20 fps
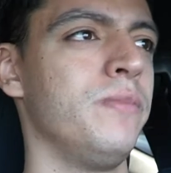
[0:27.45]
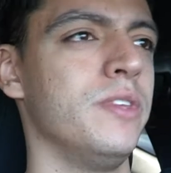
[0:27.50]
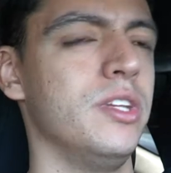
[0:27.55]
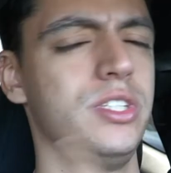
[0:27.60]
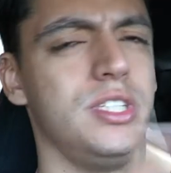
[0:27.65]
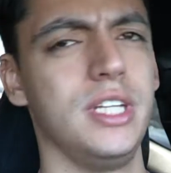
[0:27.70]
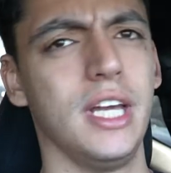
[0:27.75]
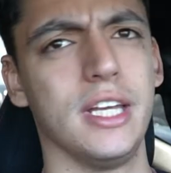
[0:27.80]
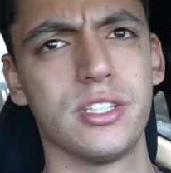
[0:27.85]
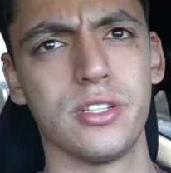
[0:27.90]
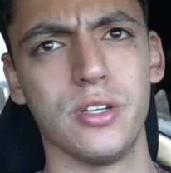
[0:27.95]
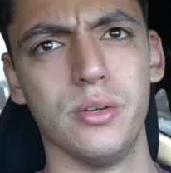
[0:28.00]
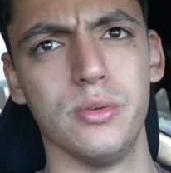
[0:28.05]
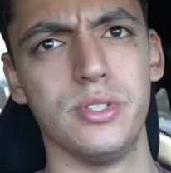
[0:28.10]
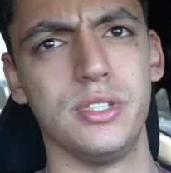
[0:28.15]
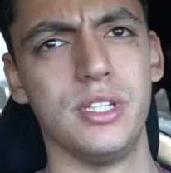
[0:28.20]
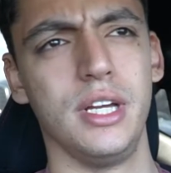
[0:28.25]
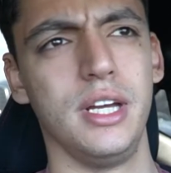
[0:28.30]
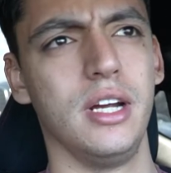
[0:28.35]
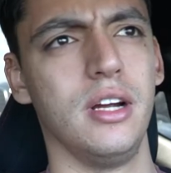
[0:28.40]
The Jesko
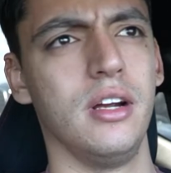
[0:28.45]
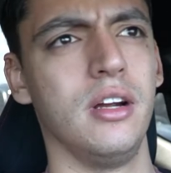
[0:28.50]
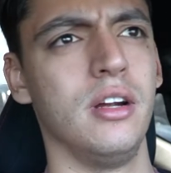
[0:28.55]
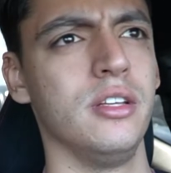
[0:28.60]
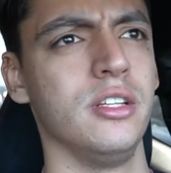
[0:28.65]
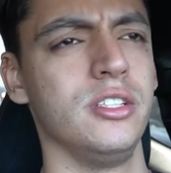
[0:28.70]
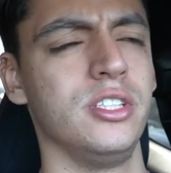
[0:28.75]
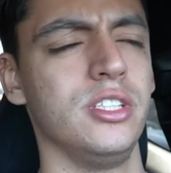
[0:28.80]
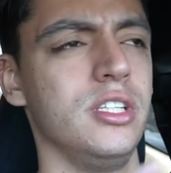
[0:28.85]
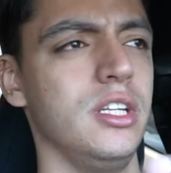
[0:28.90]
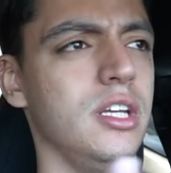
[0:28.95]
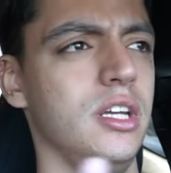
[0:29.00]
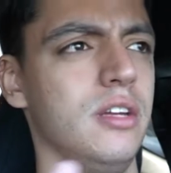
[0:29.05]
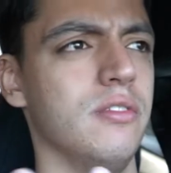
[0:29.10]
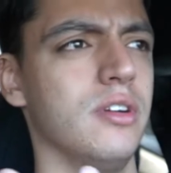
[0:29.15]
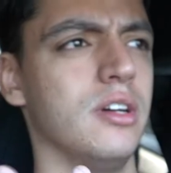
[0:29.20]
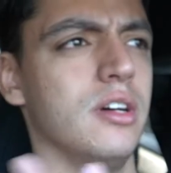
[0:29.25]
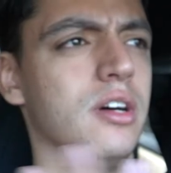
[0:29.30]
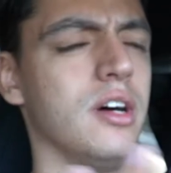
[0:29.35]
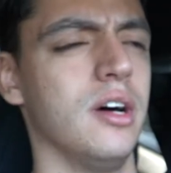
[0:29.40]
was there, the
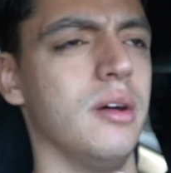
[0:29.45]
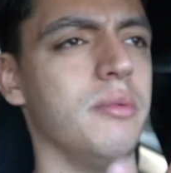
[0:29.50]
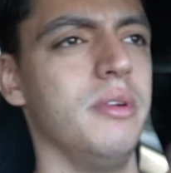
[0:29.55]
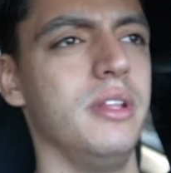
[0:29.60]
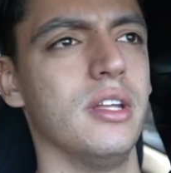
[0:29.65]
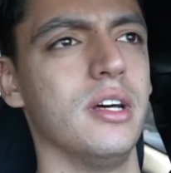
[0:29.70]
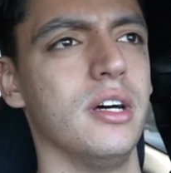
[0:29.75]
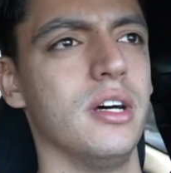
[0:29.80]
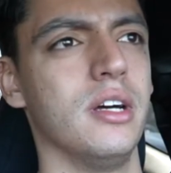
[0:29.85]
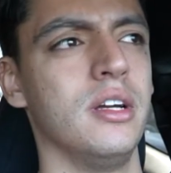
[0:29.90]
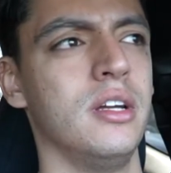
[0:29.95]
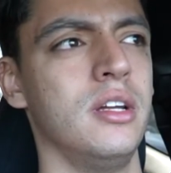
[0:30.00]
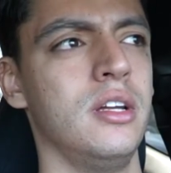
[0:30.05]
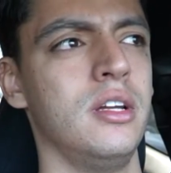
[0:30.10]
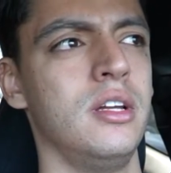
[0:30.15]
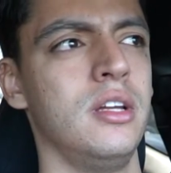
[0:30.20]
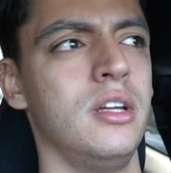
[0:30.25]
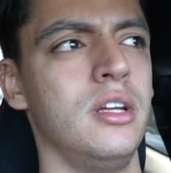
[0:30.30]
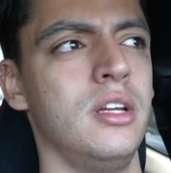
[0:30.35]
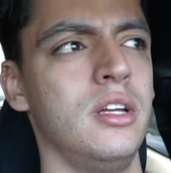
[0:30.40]
Geneva, I mean the
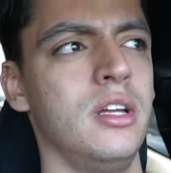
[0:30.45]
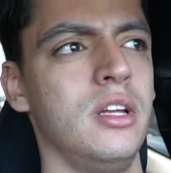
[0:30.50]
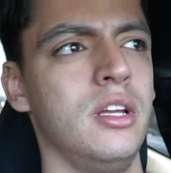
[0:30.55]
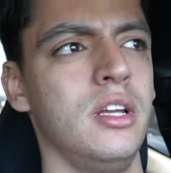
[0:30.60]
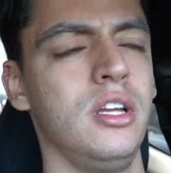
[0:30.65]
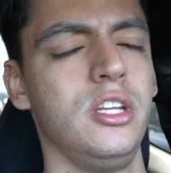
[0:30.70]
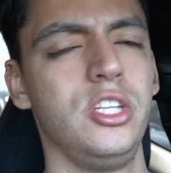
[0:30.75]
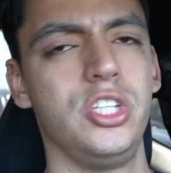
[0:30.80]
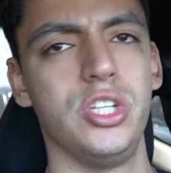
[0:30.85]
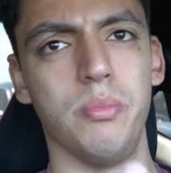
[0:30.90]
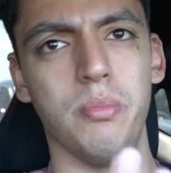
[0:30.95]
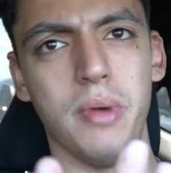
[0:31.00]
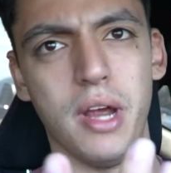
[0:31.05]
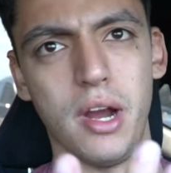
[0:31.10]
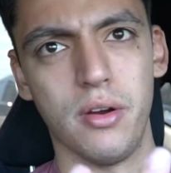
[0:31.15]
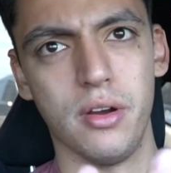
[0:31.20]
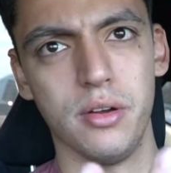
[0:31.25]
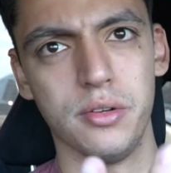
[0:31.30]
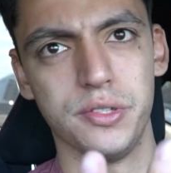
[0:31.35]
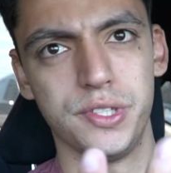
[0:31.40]

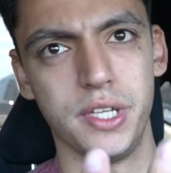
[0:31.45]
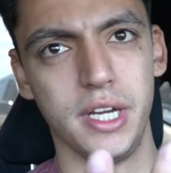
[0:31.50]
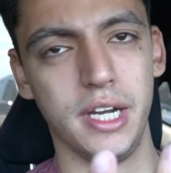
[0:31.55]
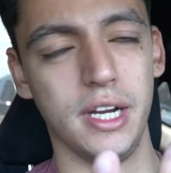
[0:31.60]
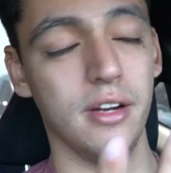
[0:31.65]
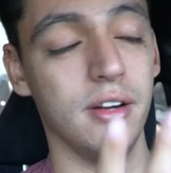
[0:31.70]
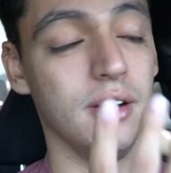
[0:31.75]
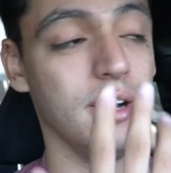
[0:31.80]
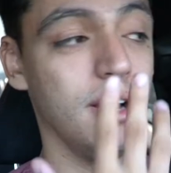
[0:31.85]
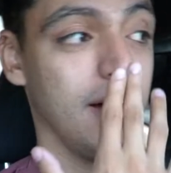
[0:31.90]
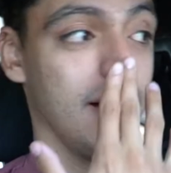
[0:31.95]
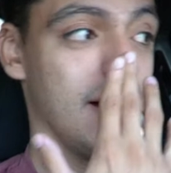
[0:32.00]
Jameros there.